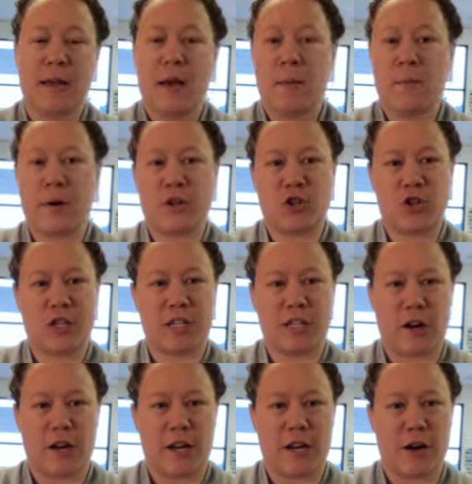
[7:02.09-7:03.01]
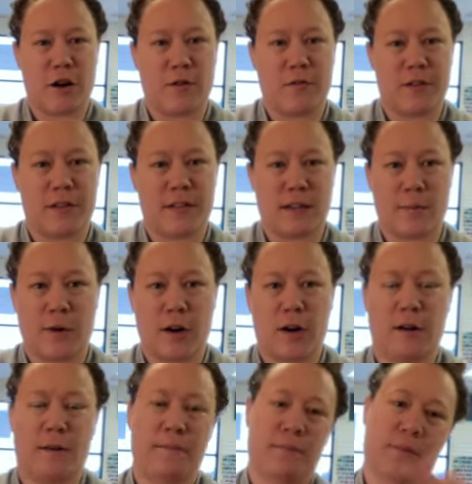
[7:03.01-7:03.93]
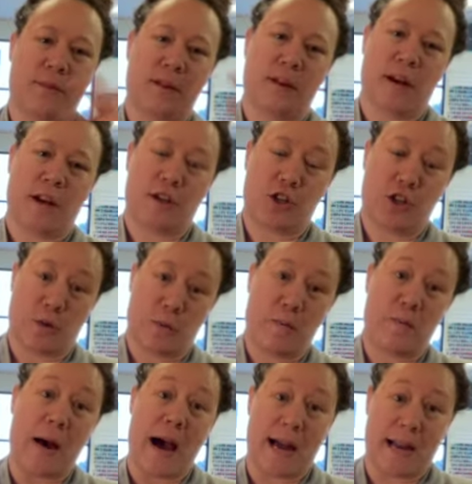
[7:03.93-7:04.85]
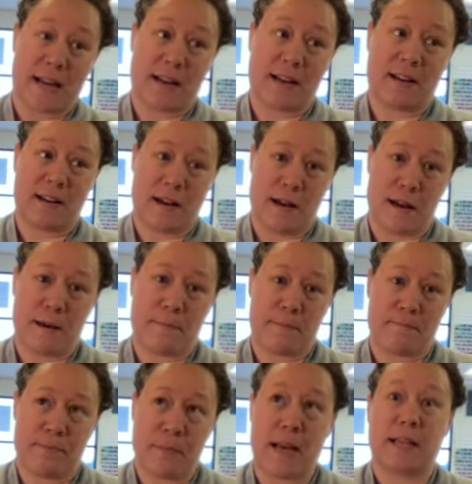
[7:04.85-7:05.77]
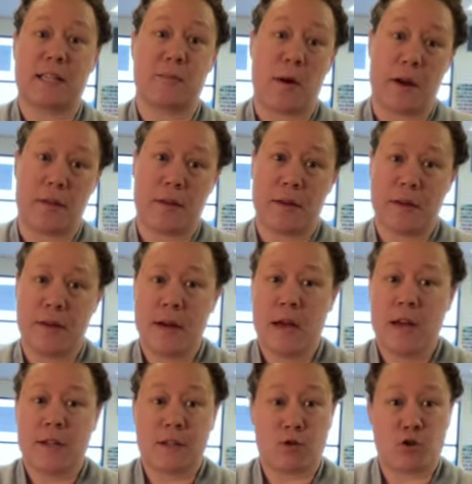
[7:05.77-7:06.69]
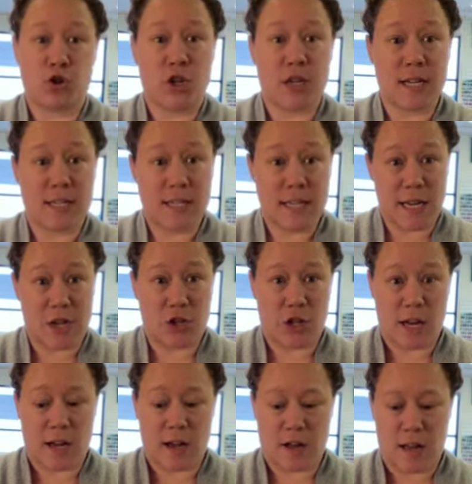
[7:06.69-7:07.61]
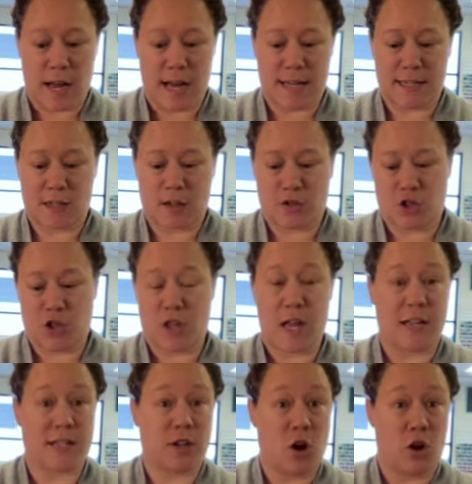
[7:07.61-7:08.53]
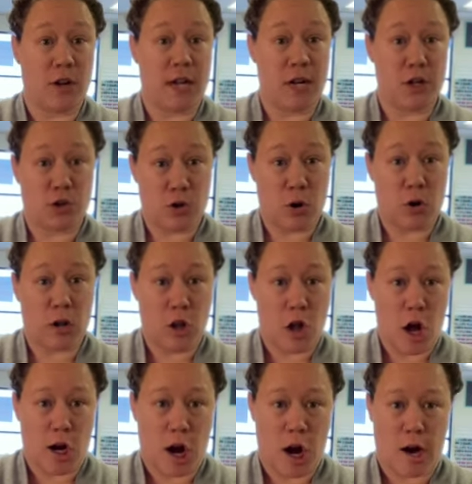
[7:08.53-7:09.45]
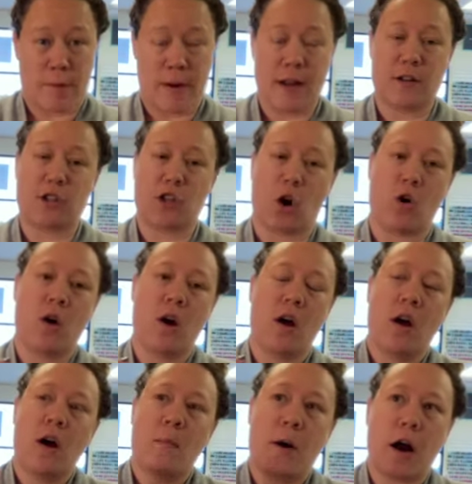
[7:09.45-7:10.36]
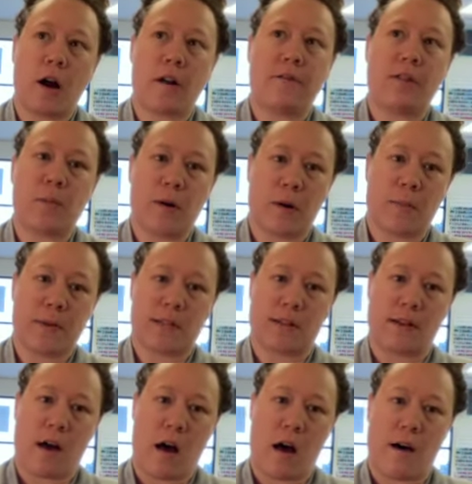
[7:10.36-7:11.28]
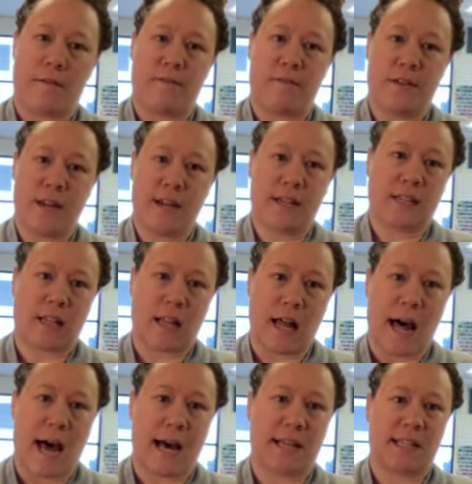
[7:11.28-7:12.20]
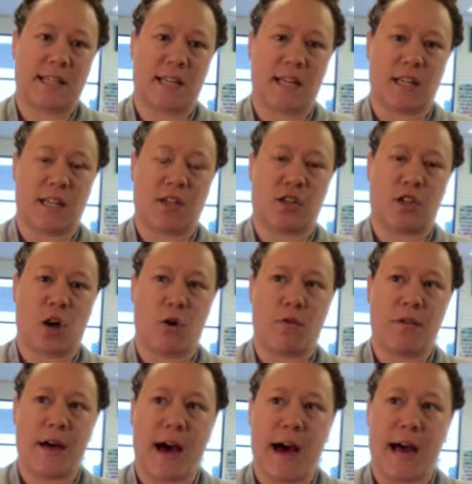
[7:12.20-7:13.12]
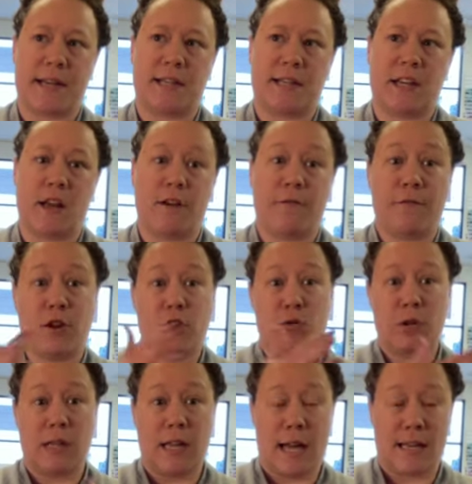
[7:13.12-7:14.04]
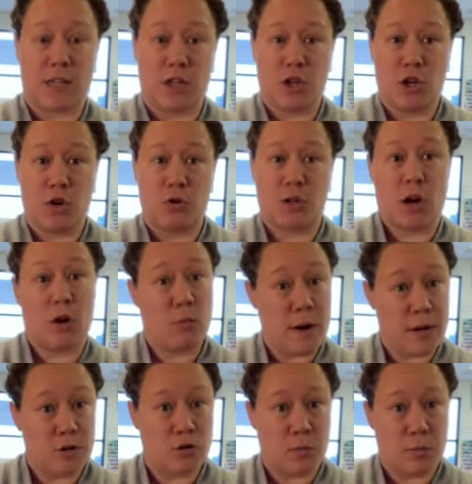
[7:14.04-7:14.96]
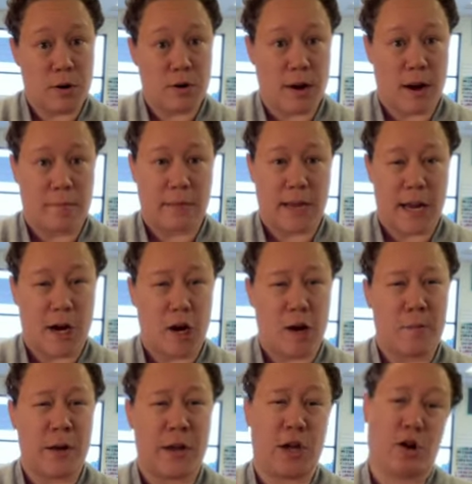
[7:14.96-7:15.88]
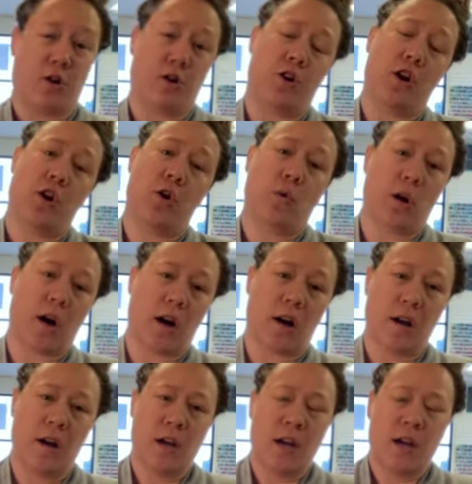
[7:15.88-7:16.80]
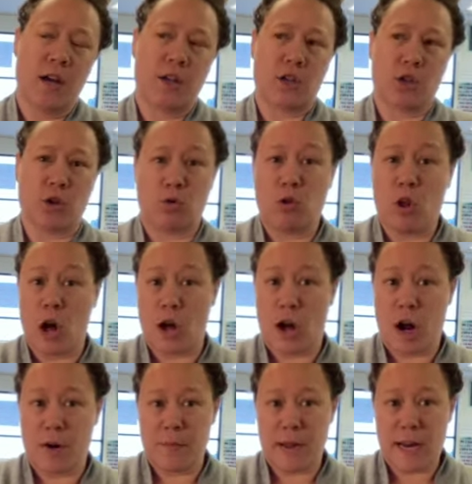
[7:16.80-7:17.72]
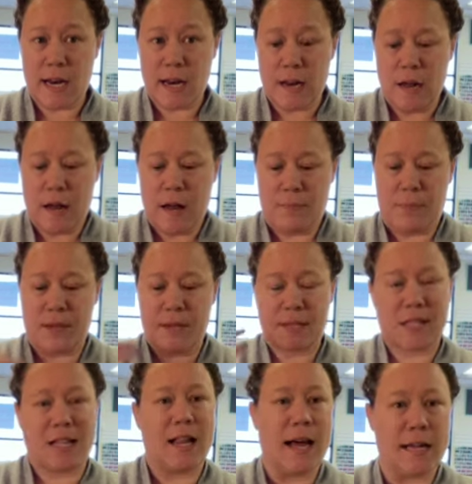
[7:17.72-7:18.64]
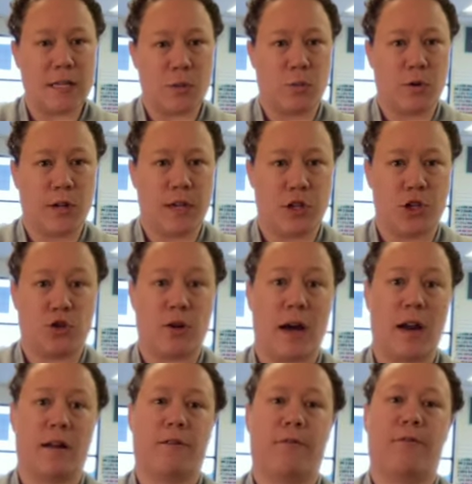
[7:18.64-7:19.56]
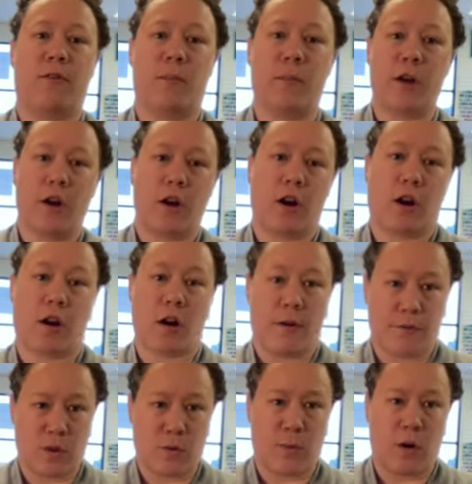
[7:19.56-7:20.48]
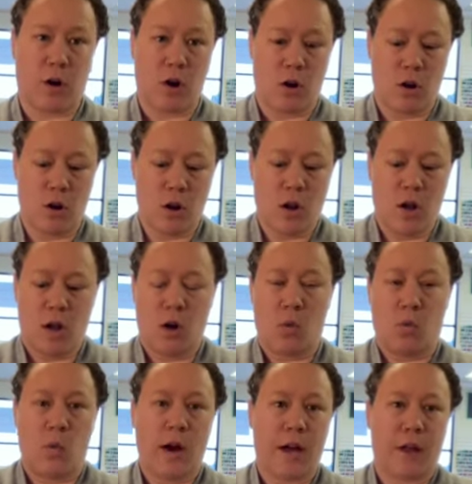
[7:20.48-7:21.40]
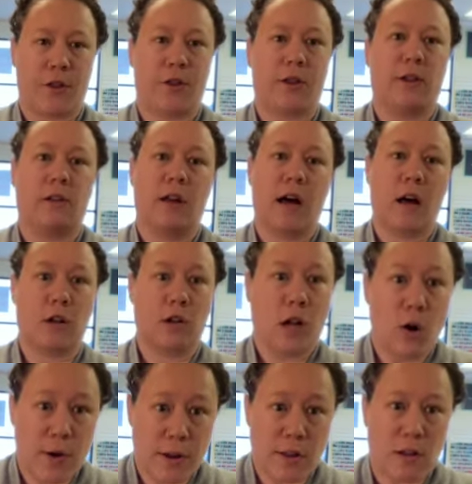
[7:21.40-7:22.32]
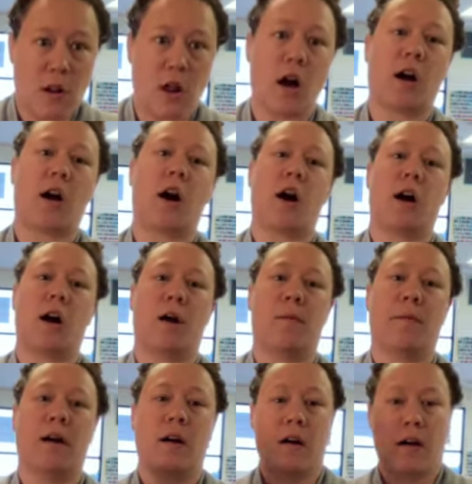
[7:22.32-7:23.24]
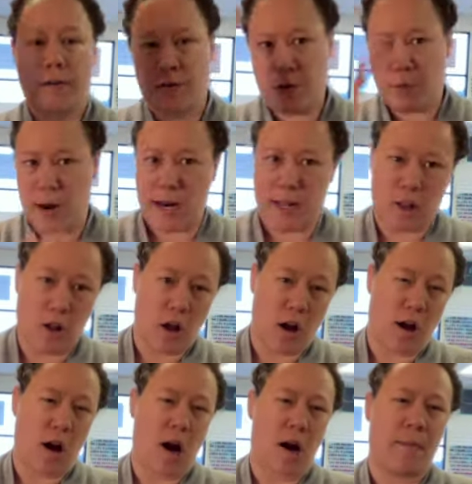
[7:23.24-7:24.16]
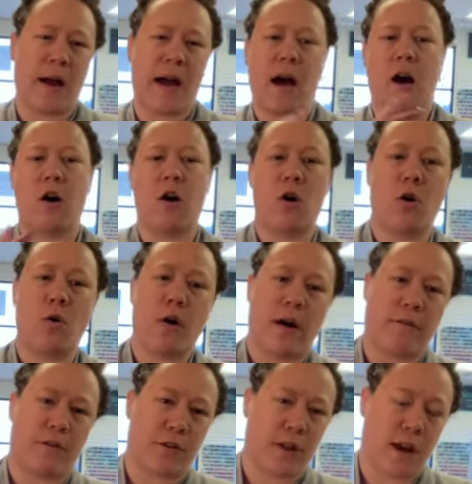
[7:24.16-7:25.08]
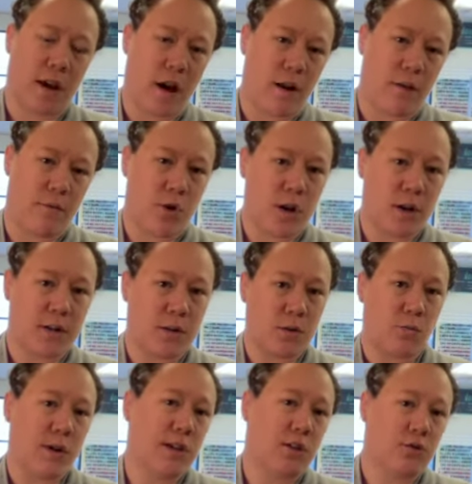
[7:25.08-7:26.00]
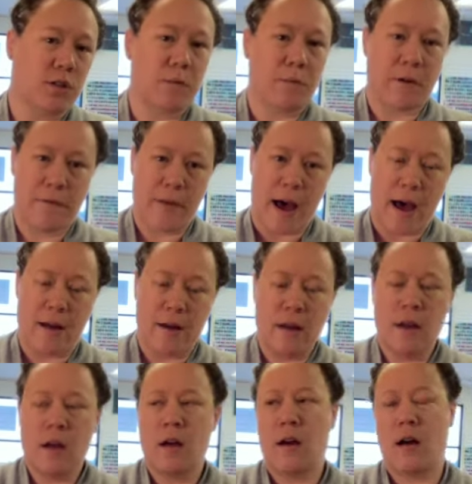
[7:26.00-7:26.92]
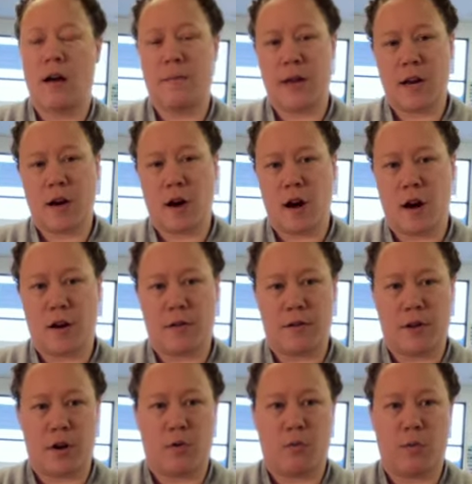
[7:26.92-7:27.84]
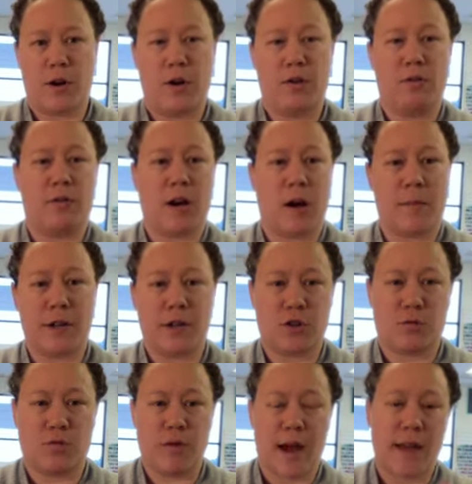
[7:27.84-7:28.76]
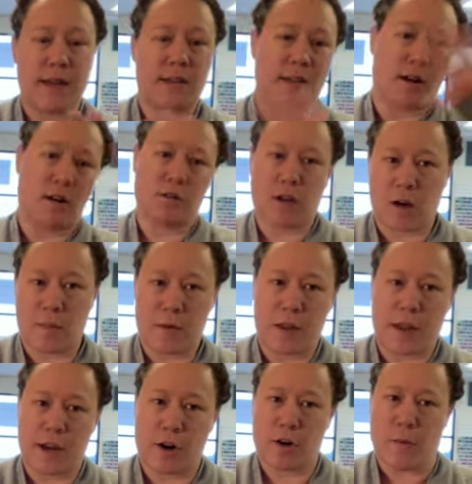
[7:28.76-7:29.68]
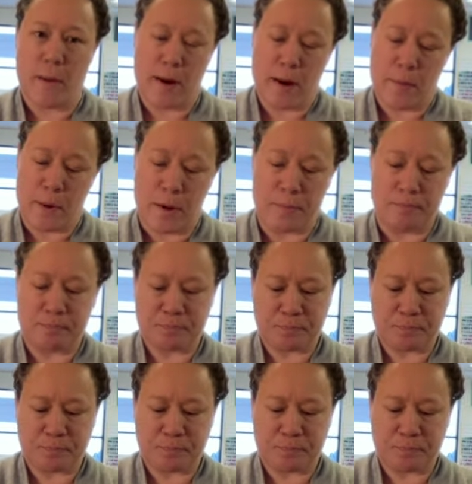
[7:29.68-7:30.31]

but she started here over the summer and she'll be back next month. So she's teaching a class that's called Intro to Long Arm. And so part of the purpose of this class is so that if you would like to use our rental program later, but you're newer to long arming, this class will get you kind of familiar, comfortable with loading the long arm, threading long arm, how everything kind of works. We do some of that in our, you know, when you come in to rent, and I'll talk about that here in a minute, but